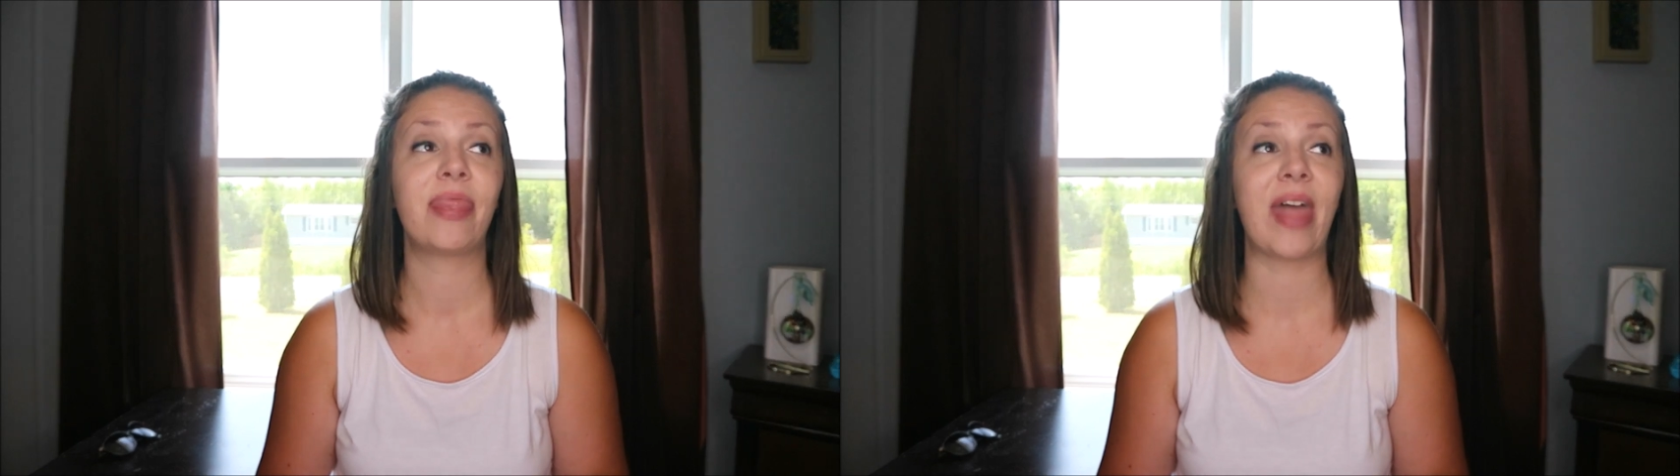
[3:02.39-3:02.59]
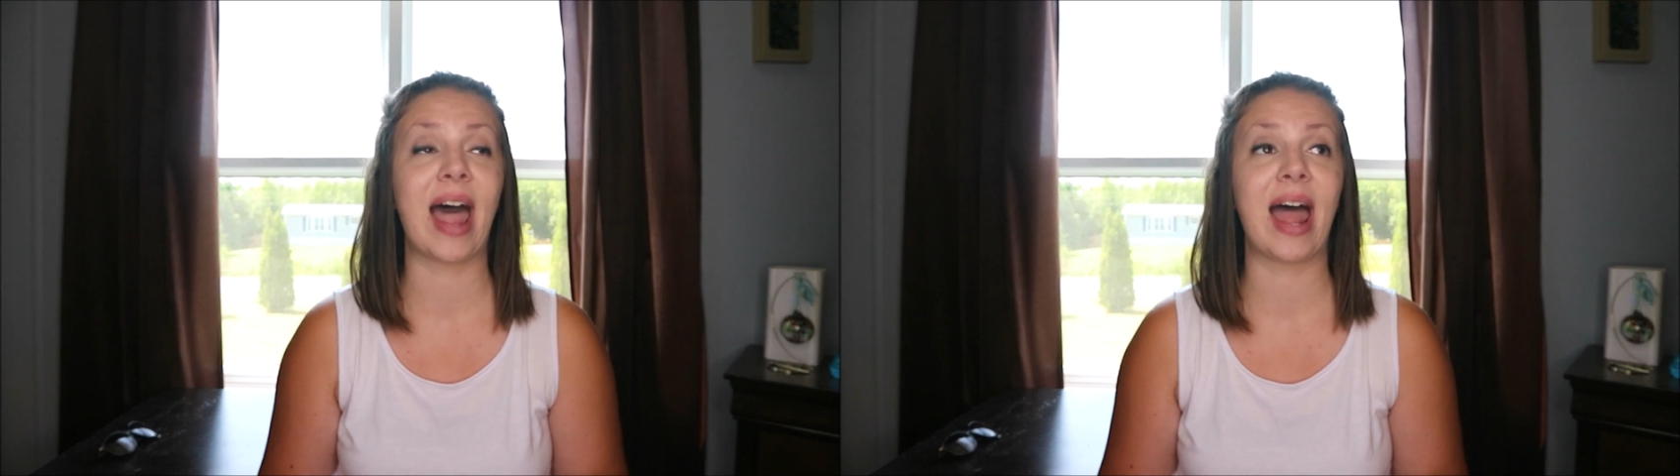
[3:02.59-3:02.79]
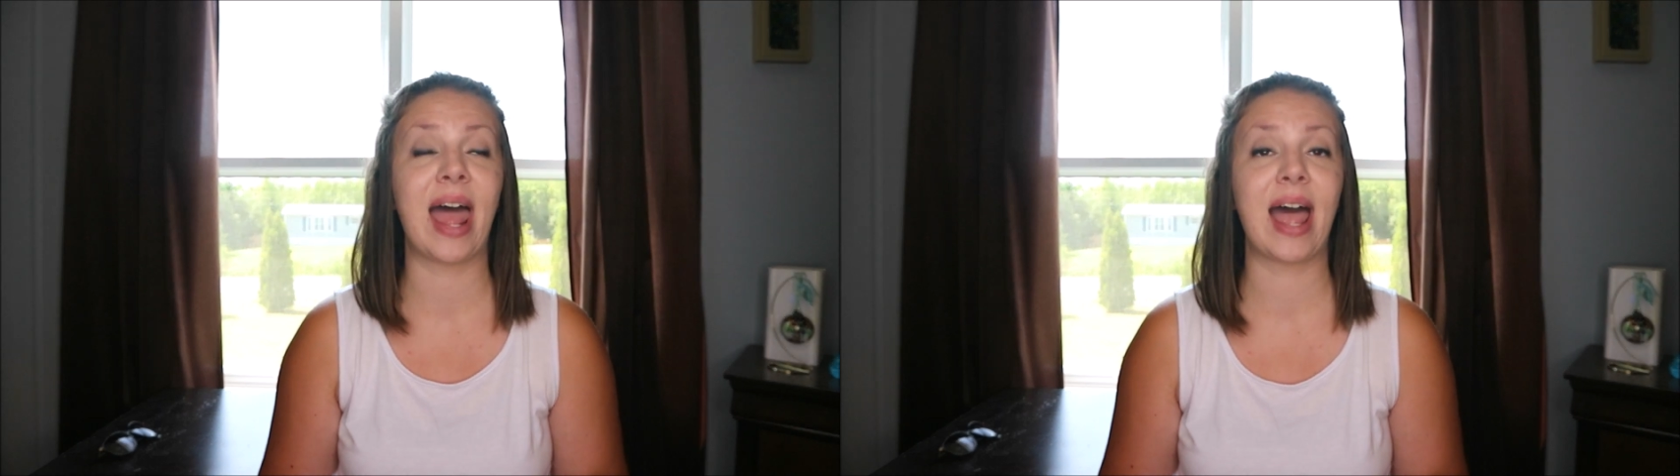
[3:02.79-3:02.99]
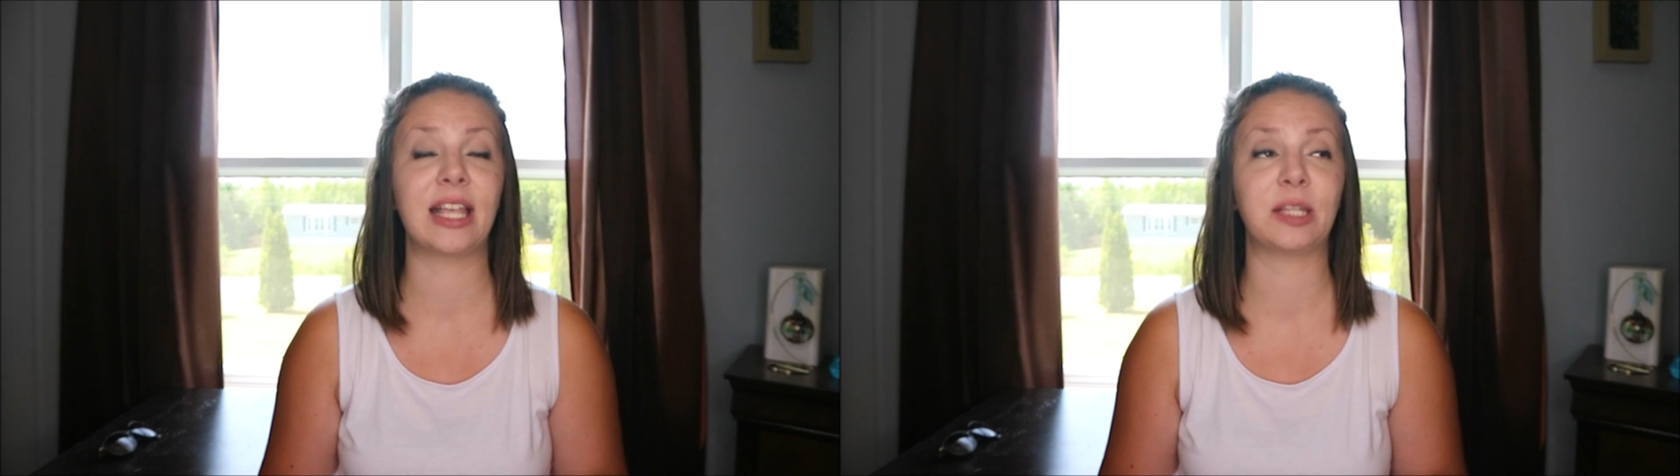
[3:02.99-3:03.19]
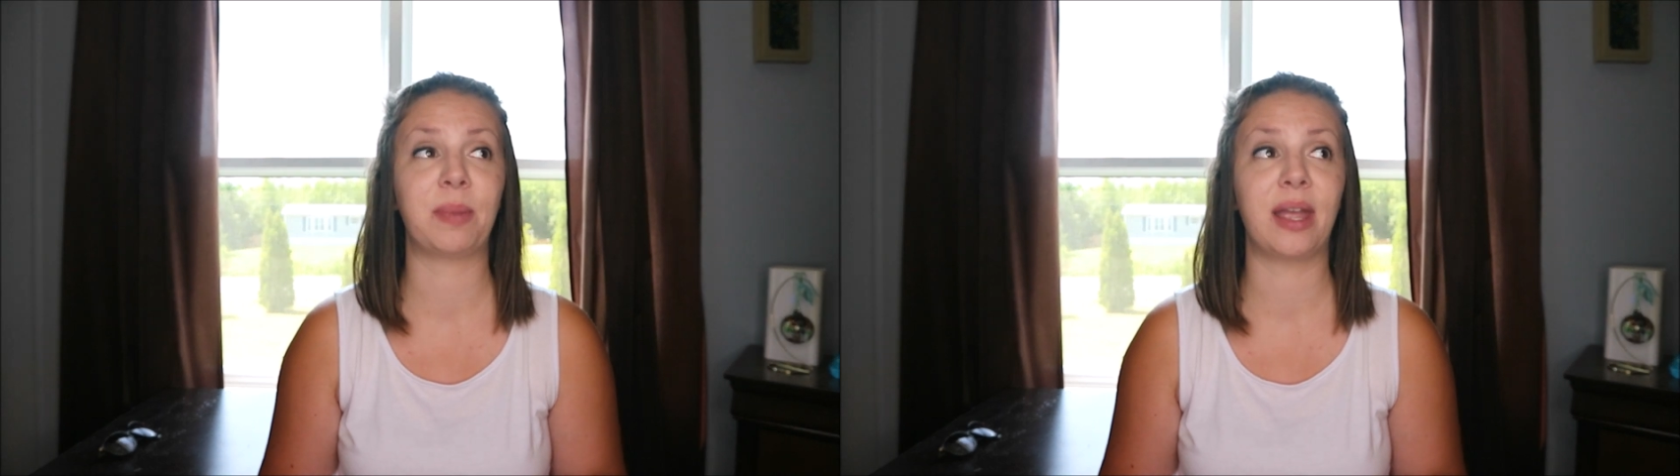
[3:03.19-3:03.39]
That
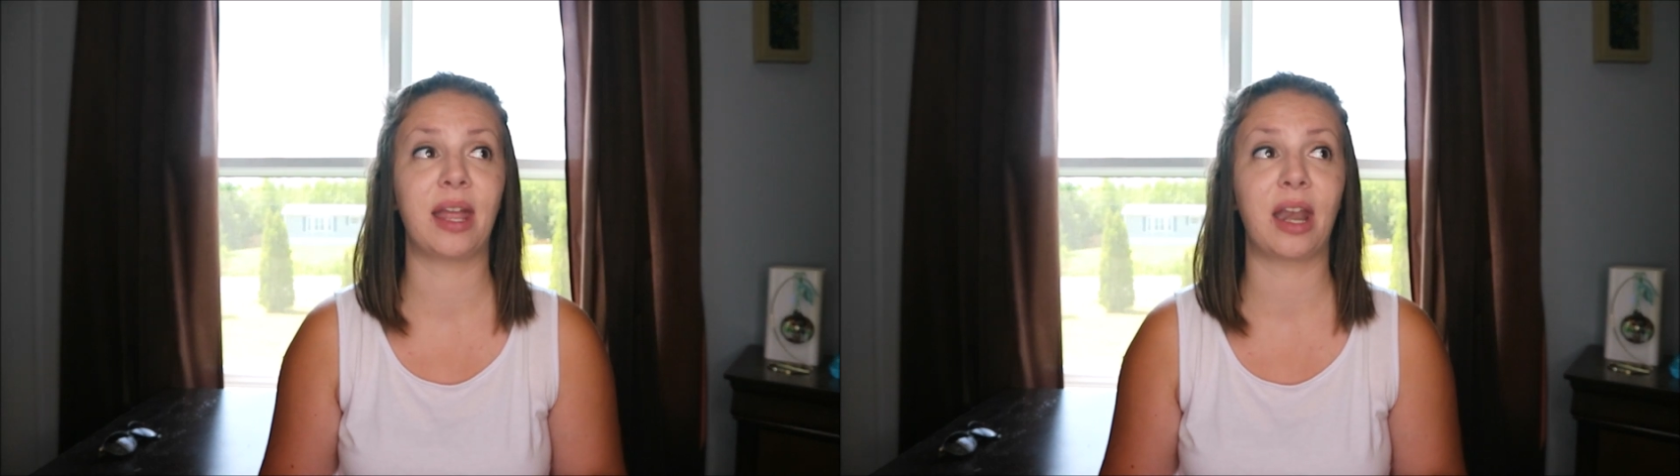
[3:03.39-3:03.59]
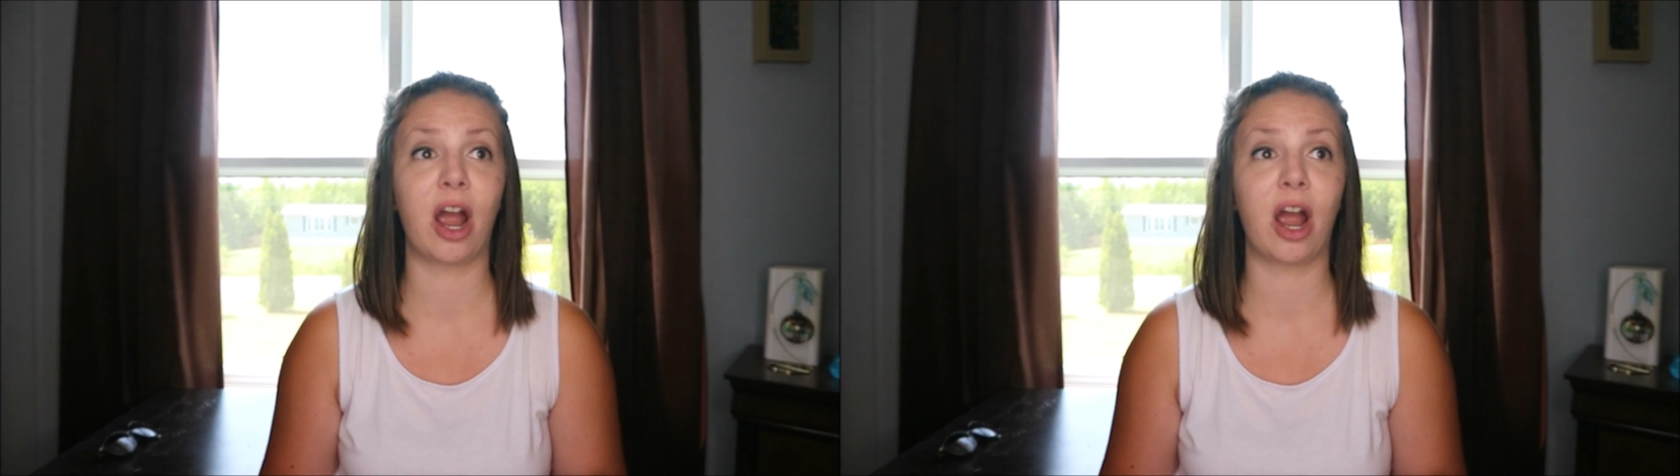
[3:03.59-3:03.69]
has been